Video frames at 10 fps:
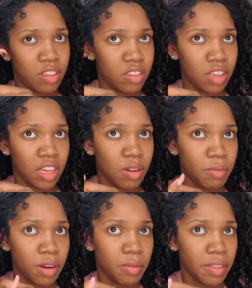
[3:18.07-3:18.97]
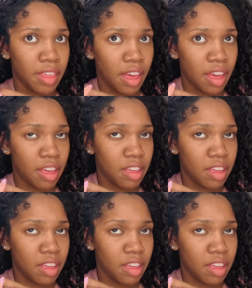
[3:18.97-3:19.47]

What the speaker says: So I can work with that.